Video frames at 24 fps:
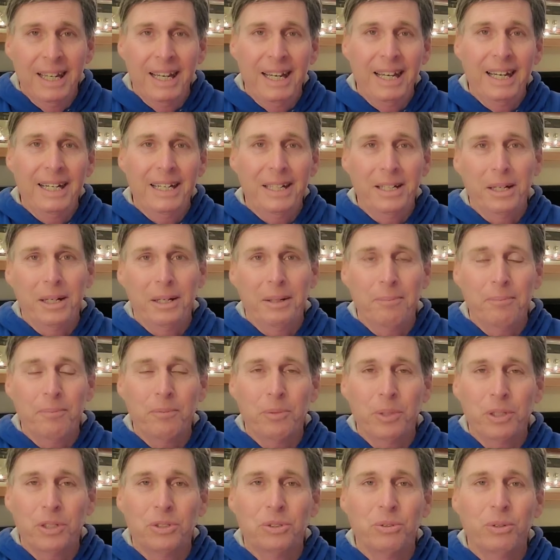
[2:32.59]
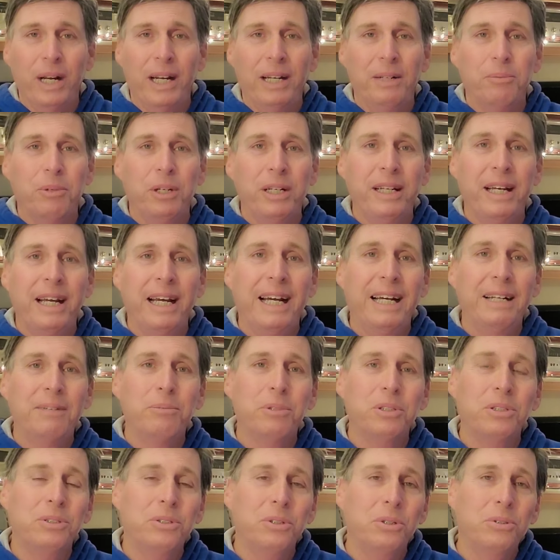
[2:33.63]
And what trade we had
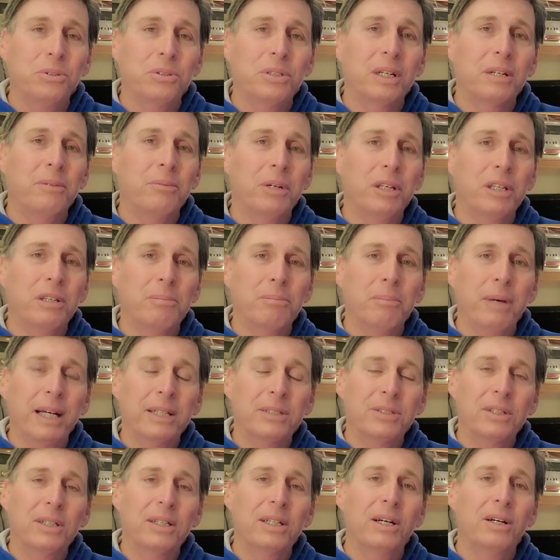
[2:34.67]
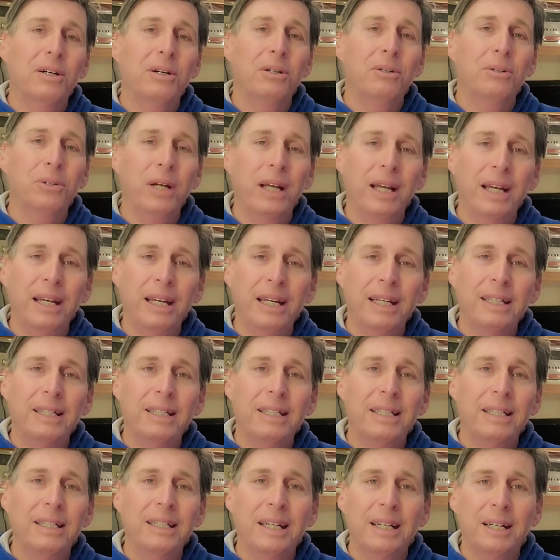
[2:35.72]
was usually with Mexico
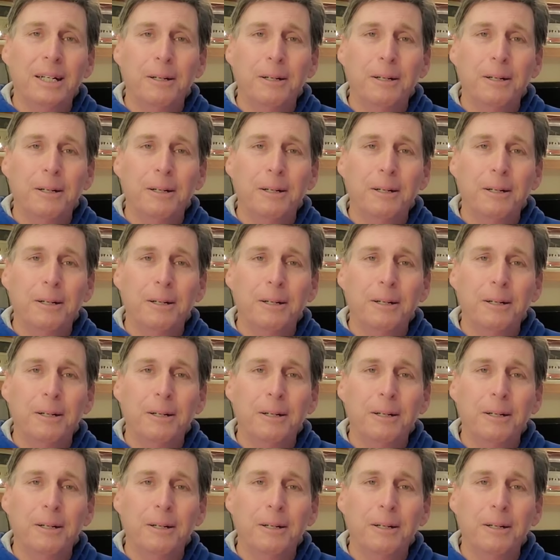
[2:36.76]
and